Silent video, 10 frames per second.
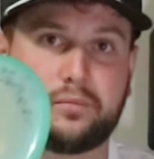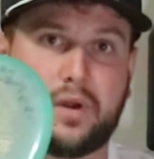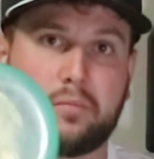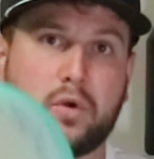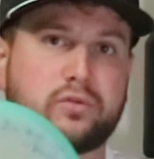
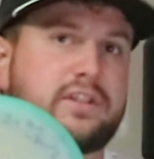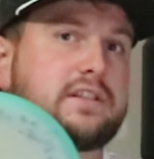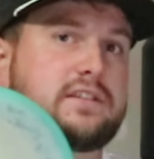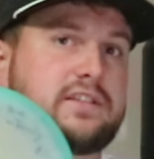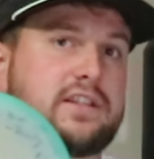My most
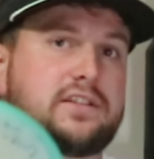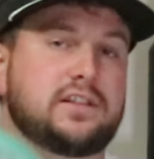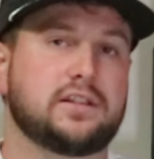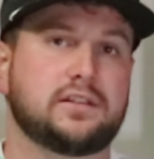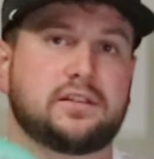
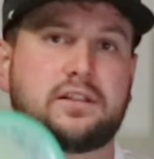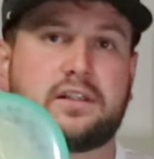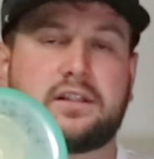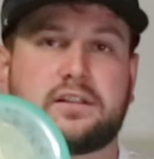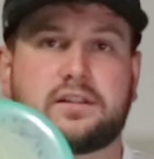consistent,
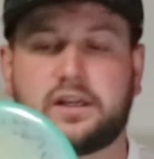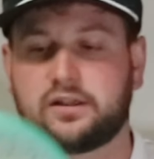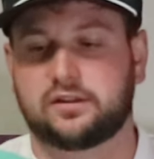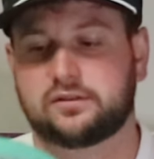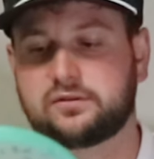like